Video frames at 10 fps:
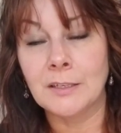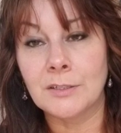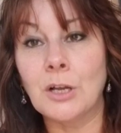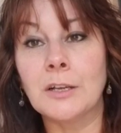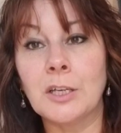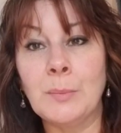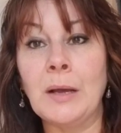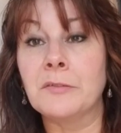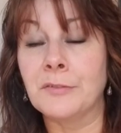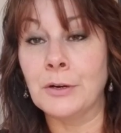talking
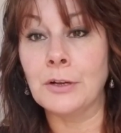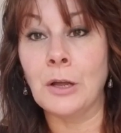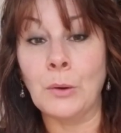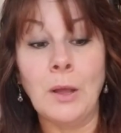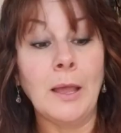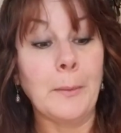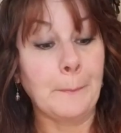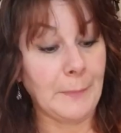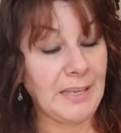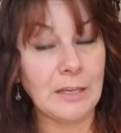about Virgo
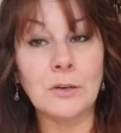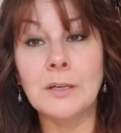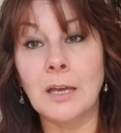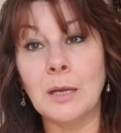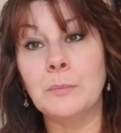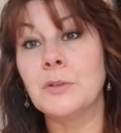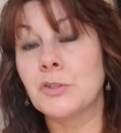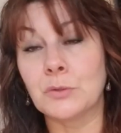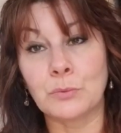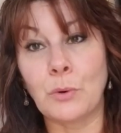gearing up
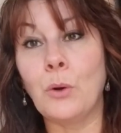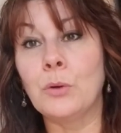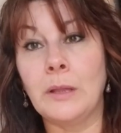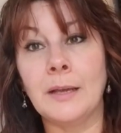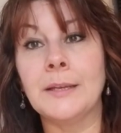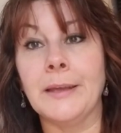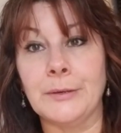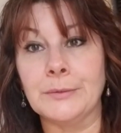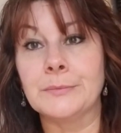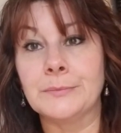to roll on
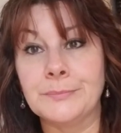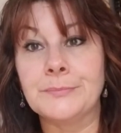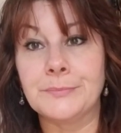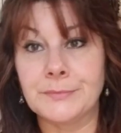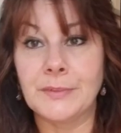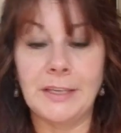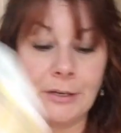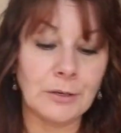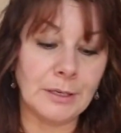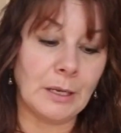out.
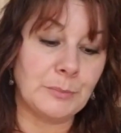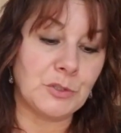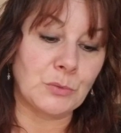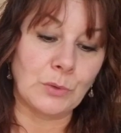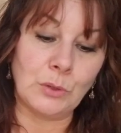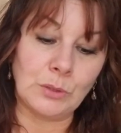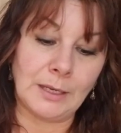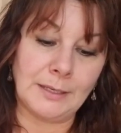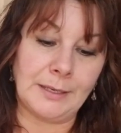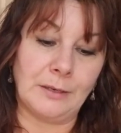Gearing up to roll
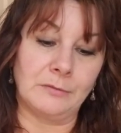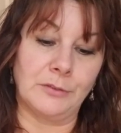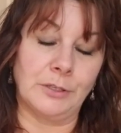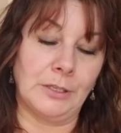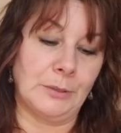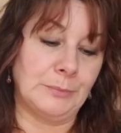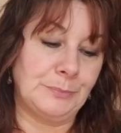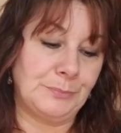on out, Virgo.